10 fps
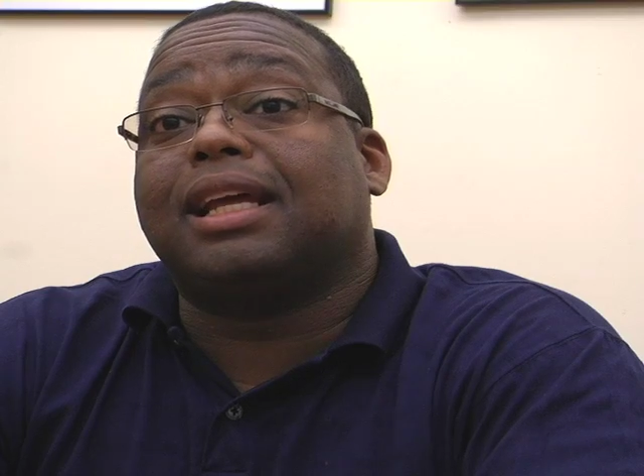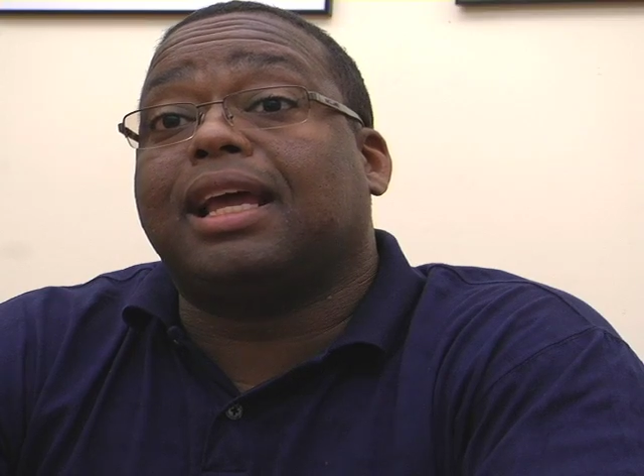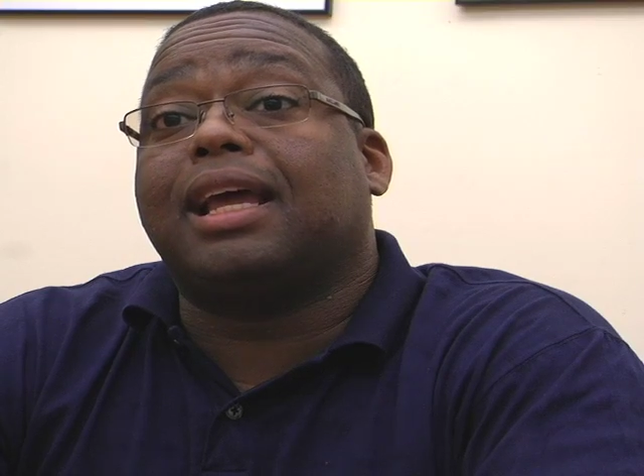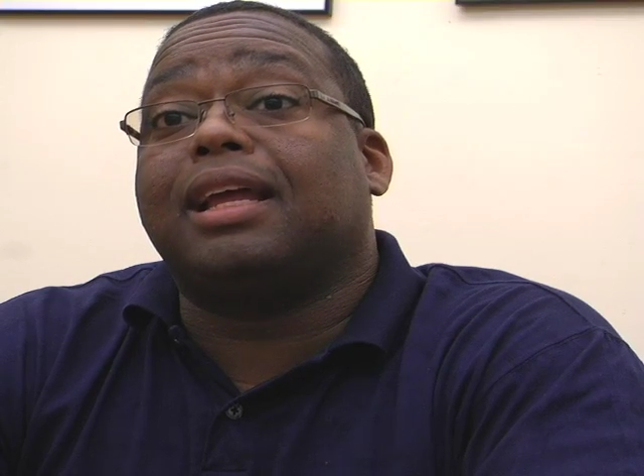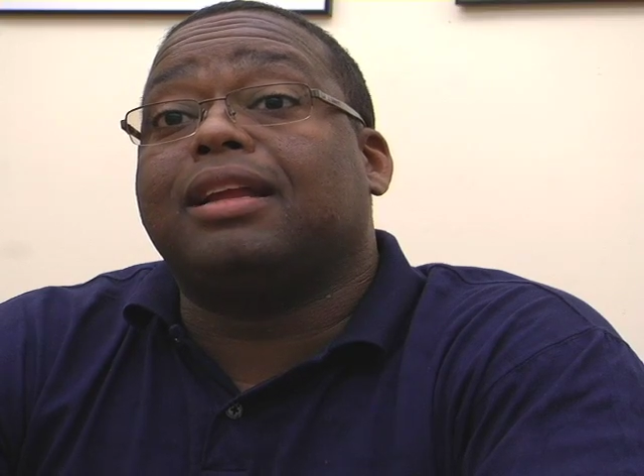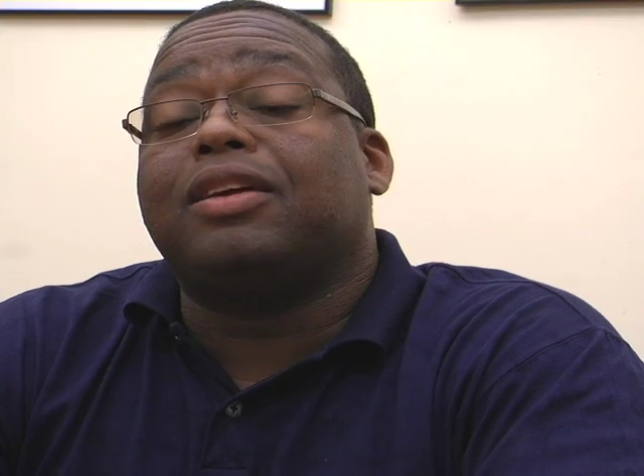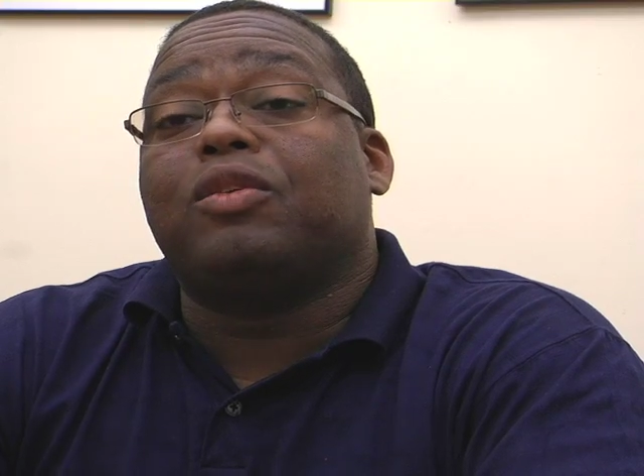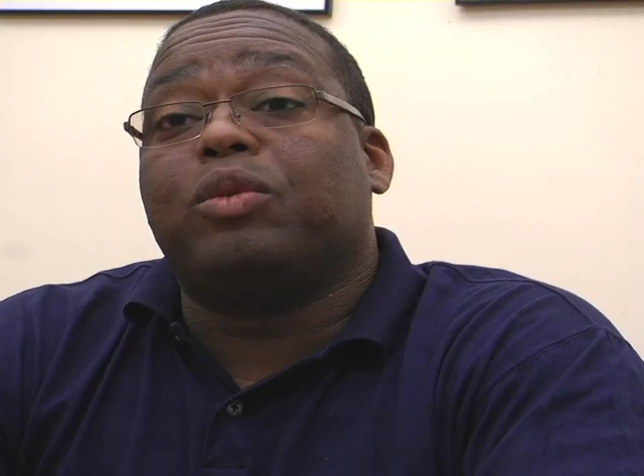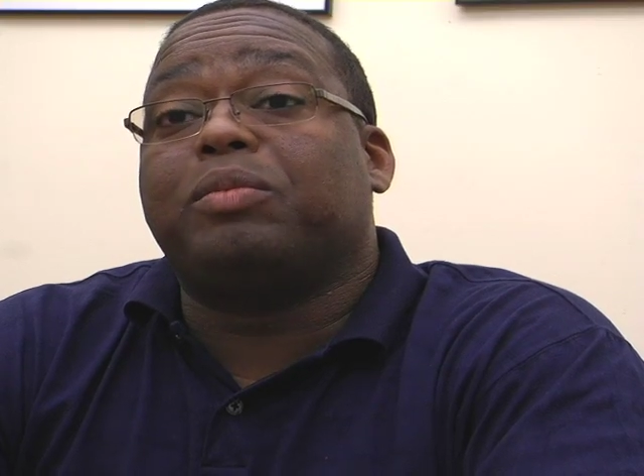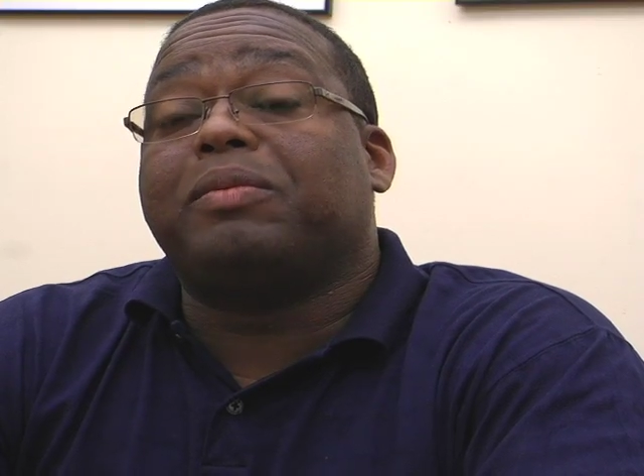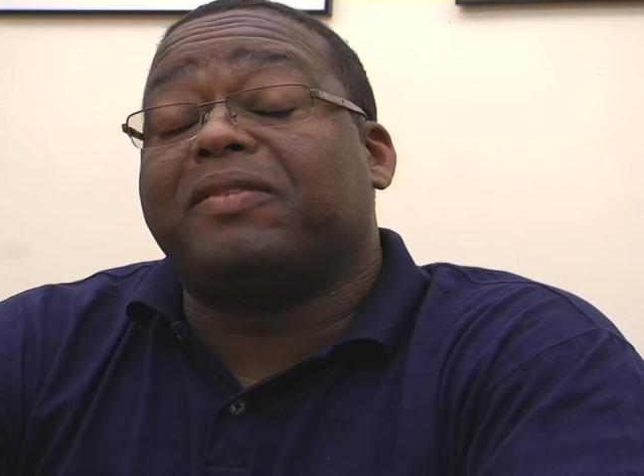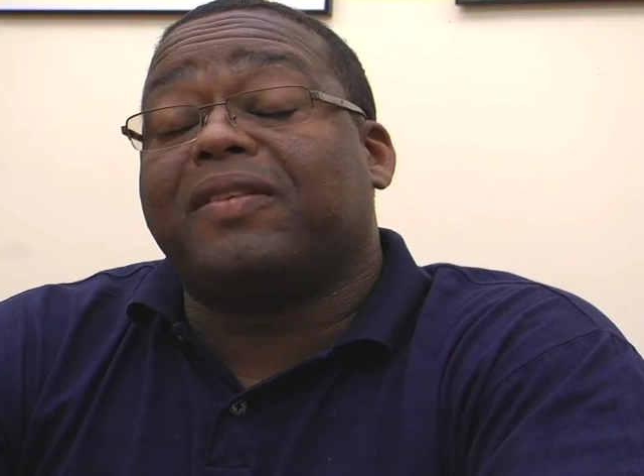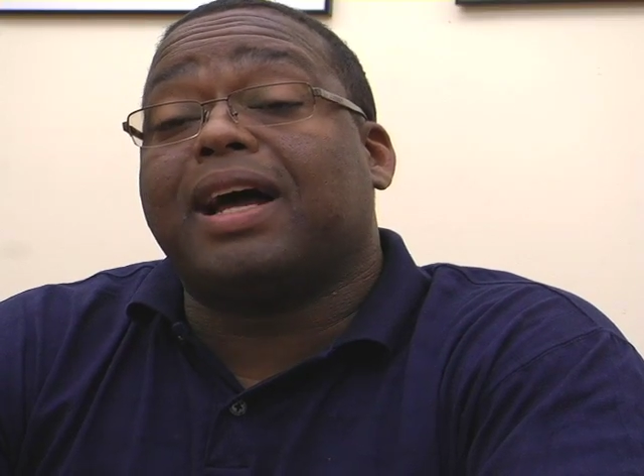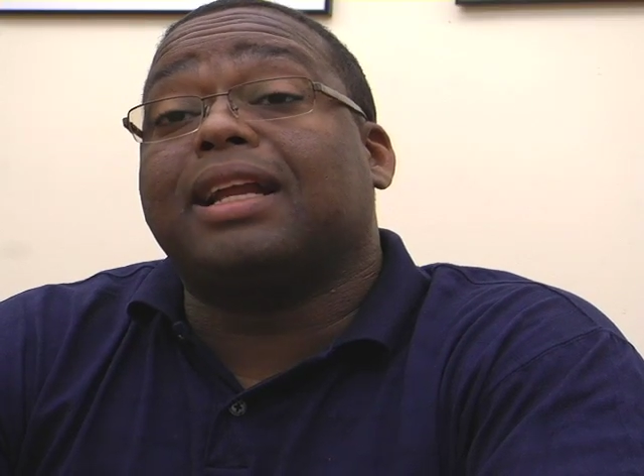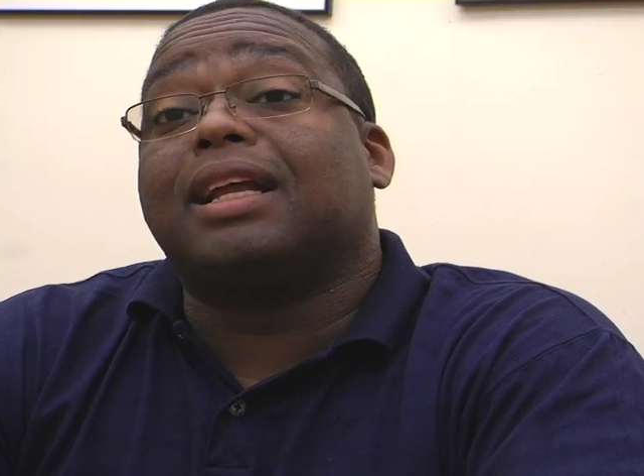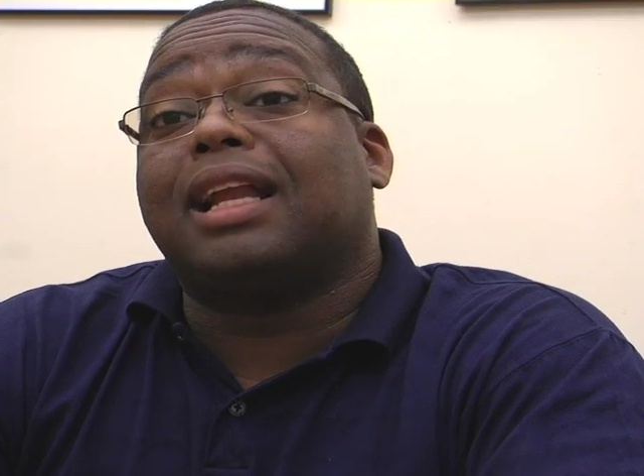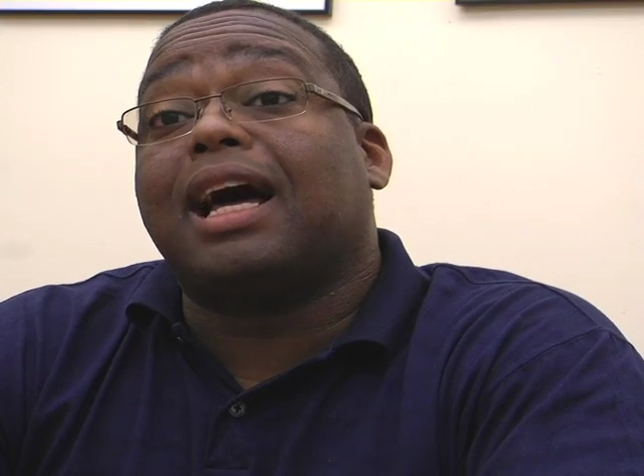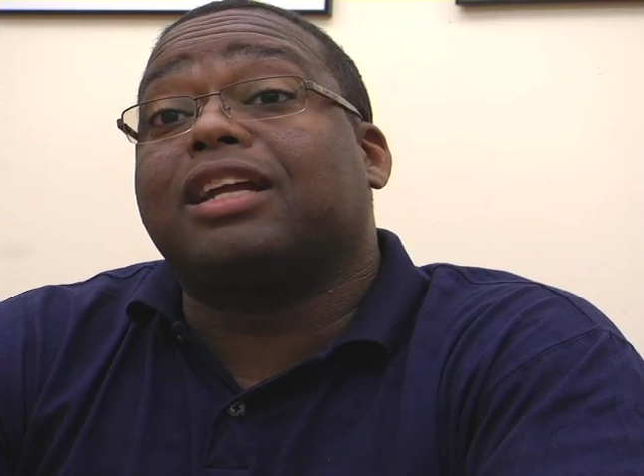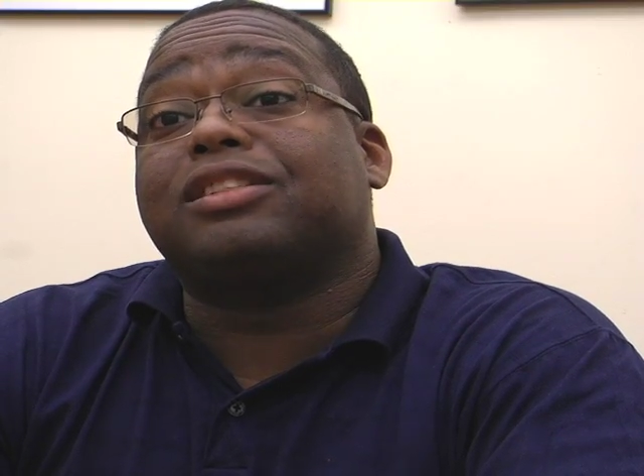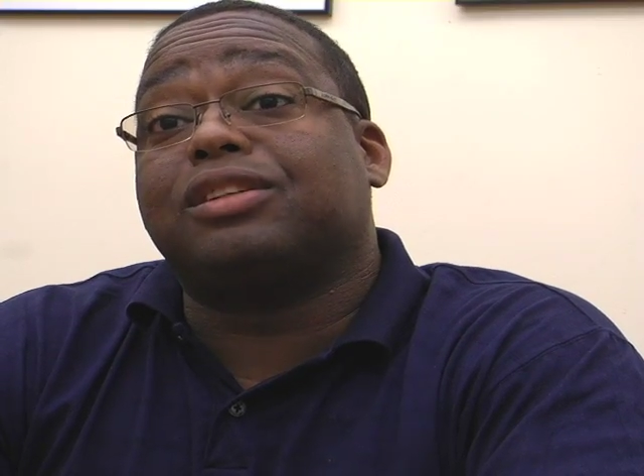and we've been providing a
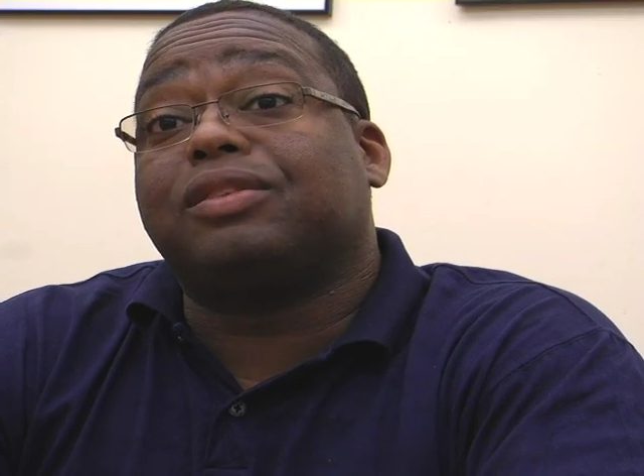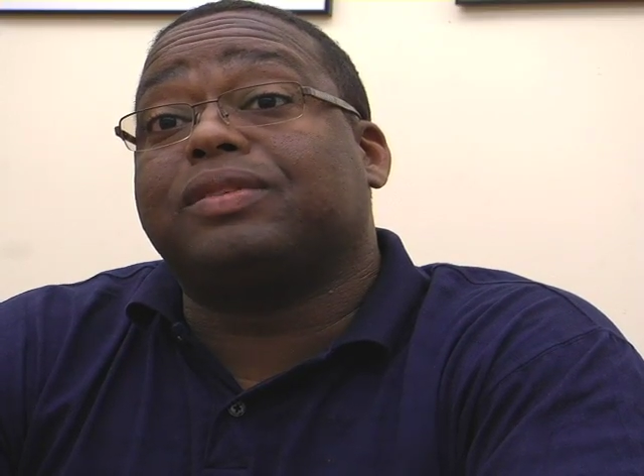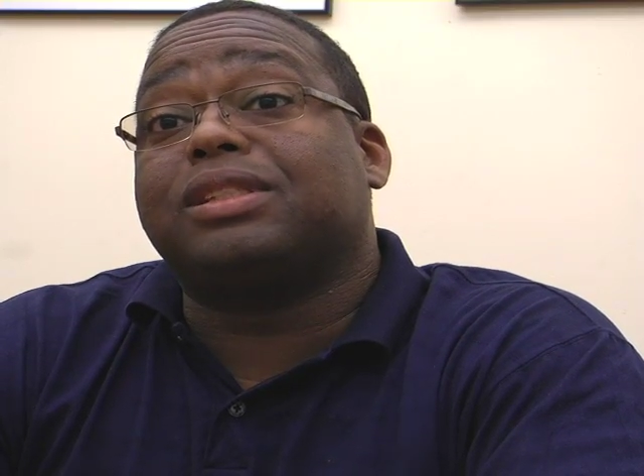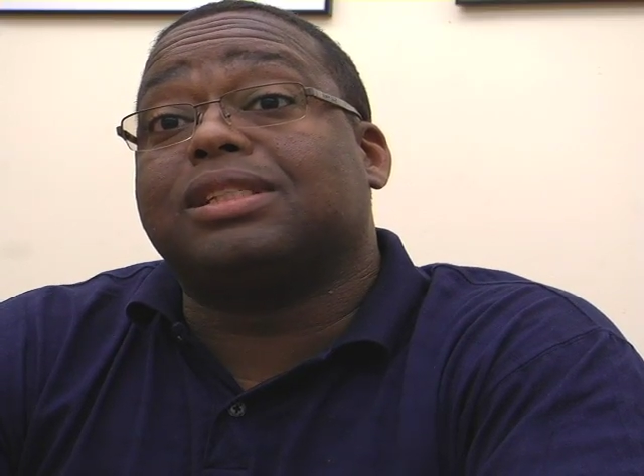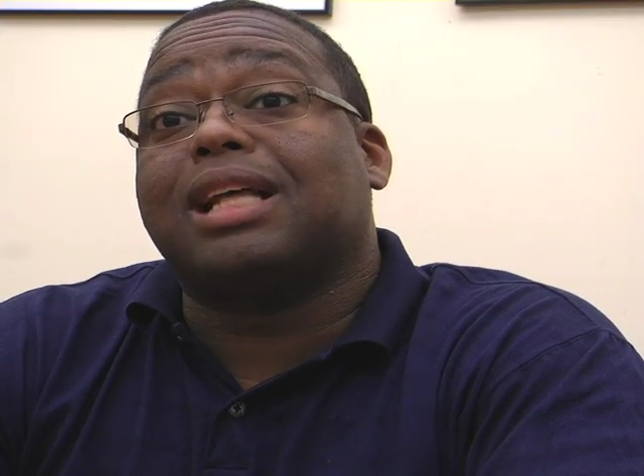lot of services,